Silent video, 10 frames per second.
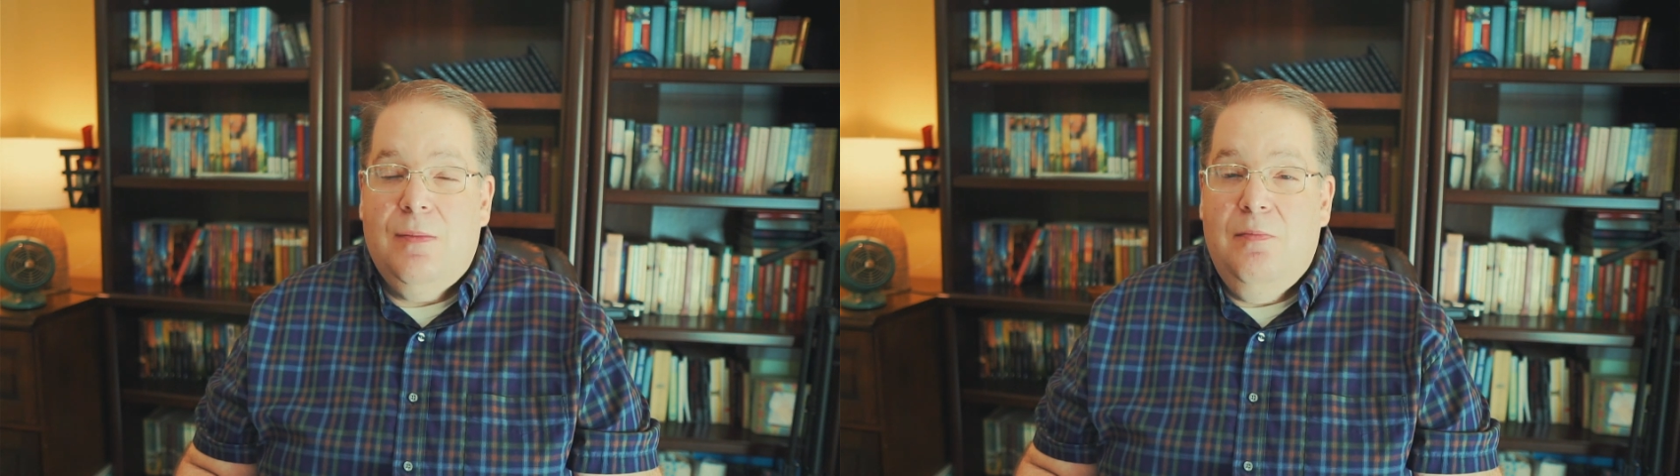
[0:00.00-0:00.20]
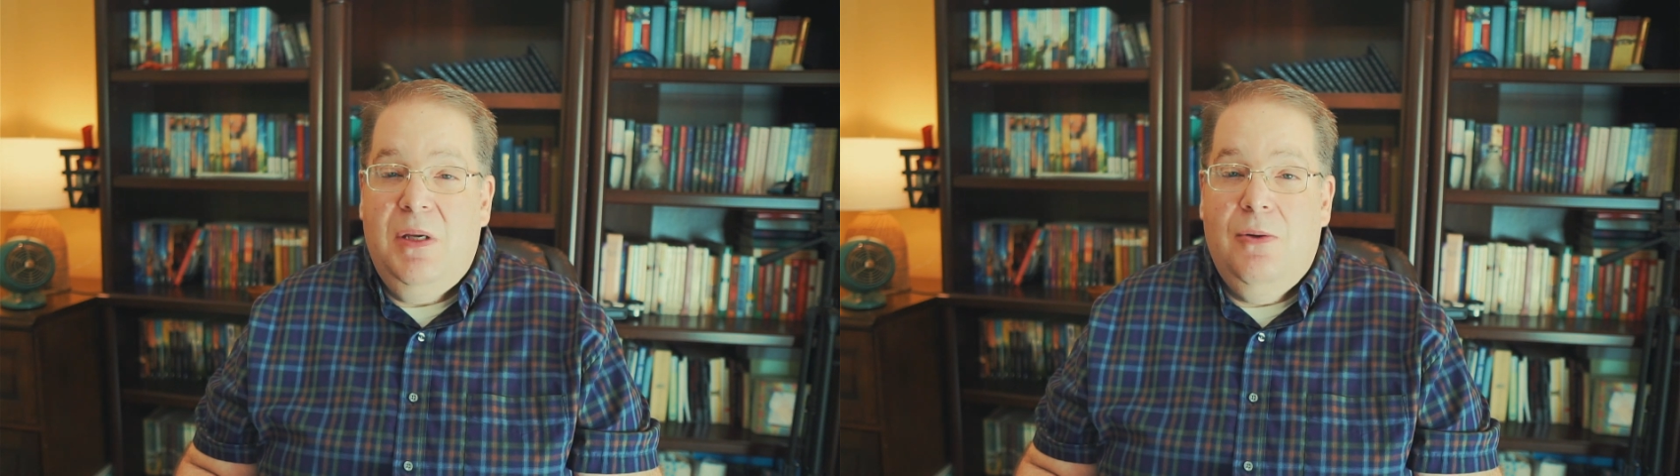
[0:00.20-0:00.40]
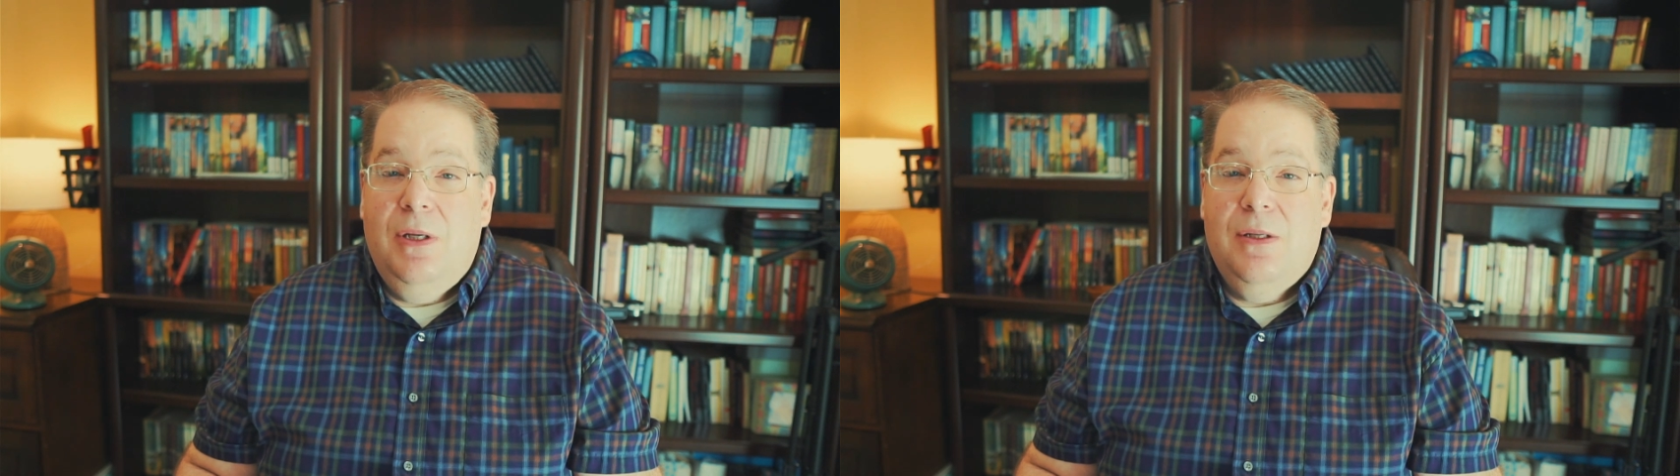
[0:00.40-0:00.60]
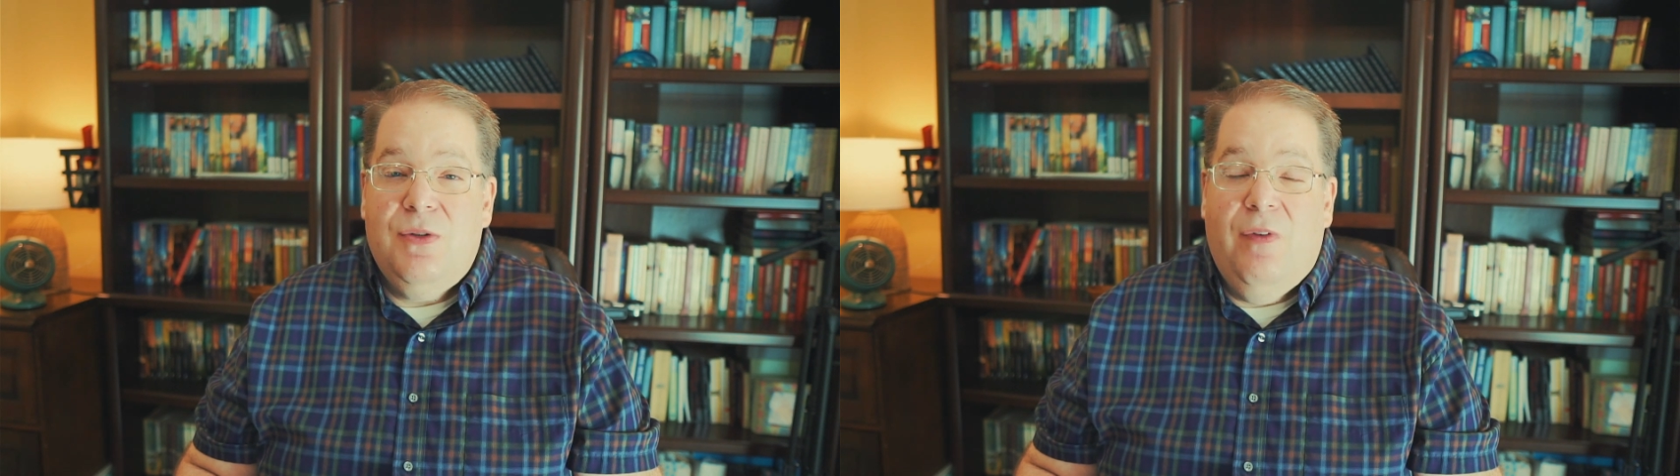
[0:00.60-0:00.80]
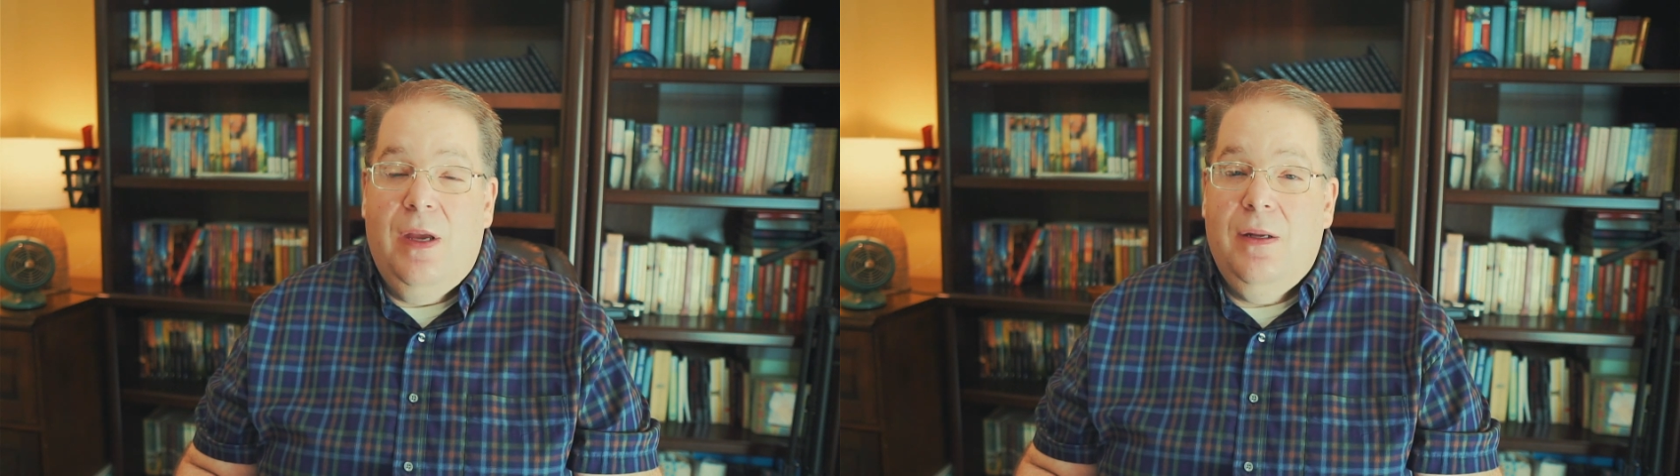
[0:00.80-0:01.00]
Beauty is
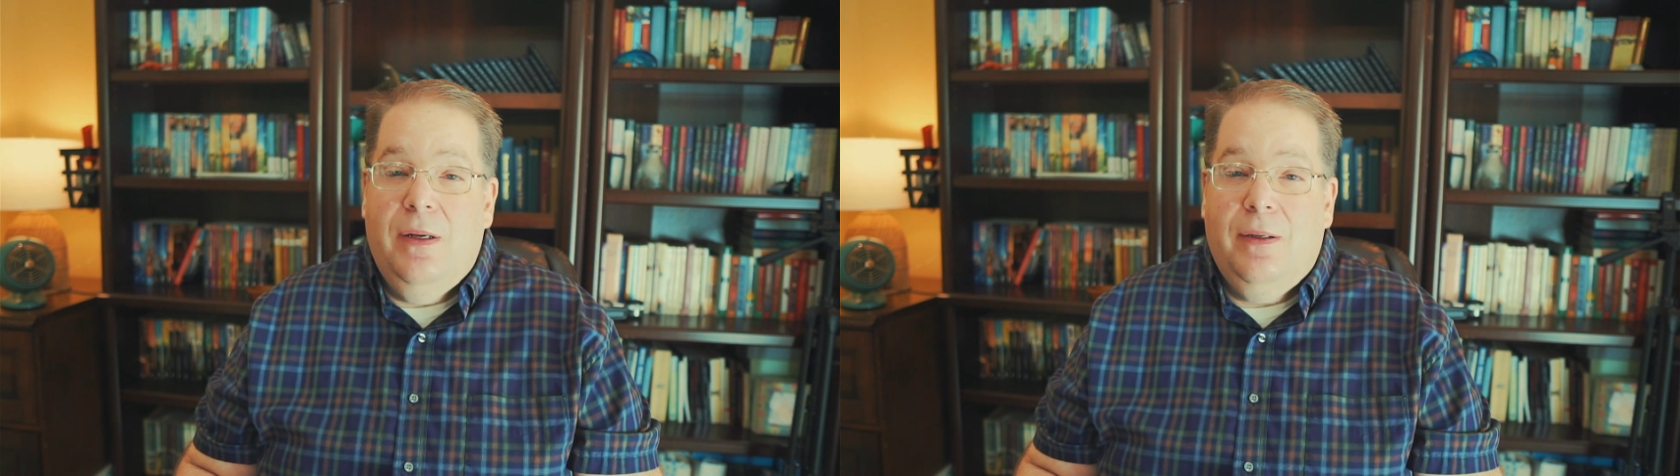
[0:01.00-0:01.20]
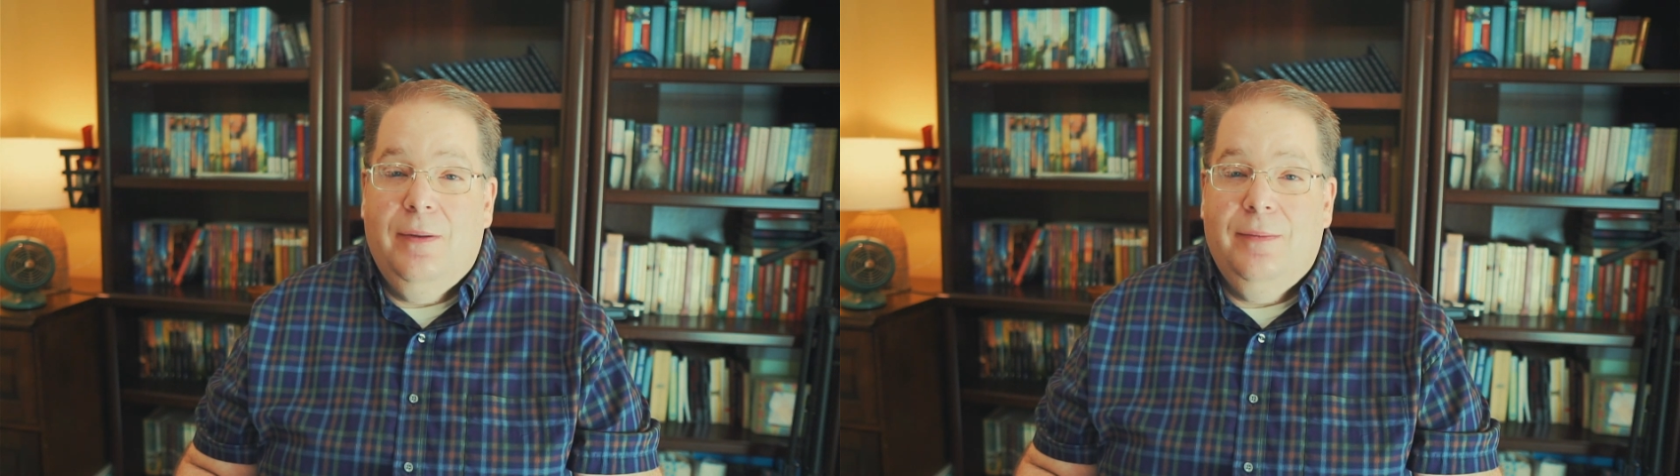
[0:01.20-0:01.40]
fading.